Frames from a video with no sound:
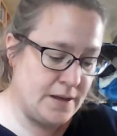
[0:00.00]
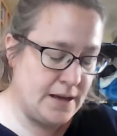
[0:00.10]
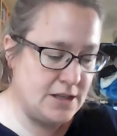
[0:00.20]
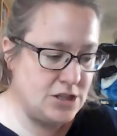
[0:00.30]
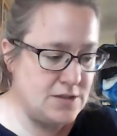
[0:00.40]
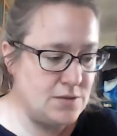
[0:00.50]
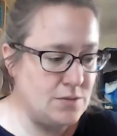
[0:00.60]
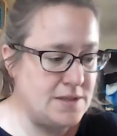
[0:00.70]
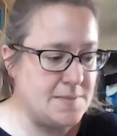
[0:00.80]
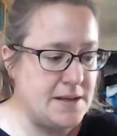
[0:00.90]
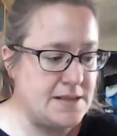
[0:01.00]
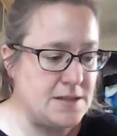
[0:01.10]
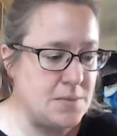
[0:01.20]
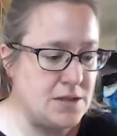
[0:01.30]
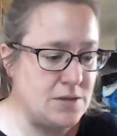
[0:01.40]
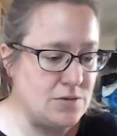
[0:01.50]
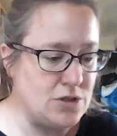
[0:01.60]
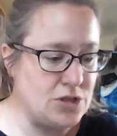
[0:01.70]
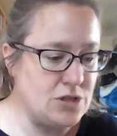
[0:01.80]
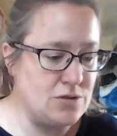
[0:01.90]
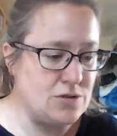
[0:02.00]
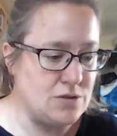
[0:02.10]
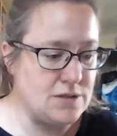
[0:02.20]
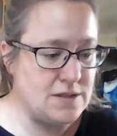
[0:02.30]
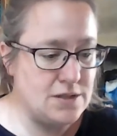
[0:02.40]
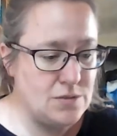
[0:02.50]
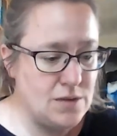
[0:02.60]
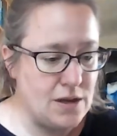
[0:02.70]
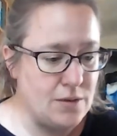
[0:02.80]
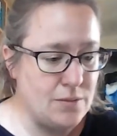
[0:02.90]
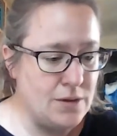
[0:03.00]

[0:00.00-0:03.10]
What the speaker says: And she's always spending money on the children. Did you know?